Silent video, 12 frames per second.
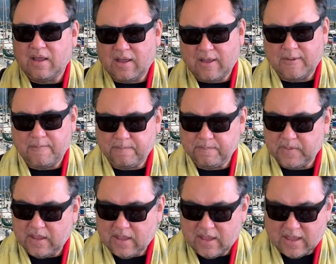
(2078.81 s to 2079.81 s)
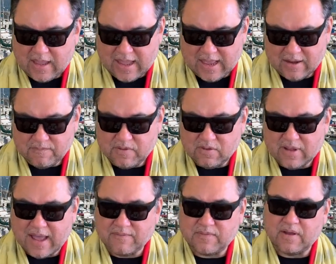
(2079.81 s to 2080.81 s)
Um, And if you
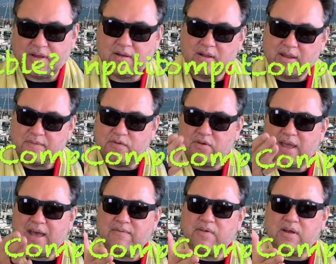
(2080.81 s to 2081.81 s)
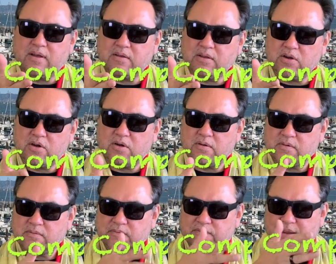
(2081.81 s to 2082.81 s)
have a, if you have a, your
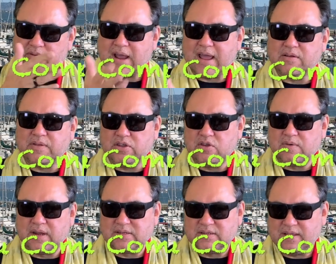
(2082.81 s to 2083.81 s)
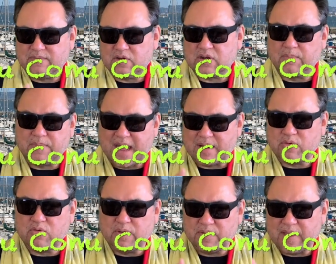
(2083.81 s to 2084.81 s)
favorite idol that you want to see, if you're
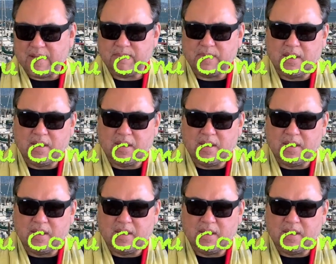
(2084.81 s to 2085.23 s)
compatible with them,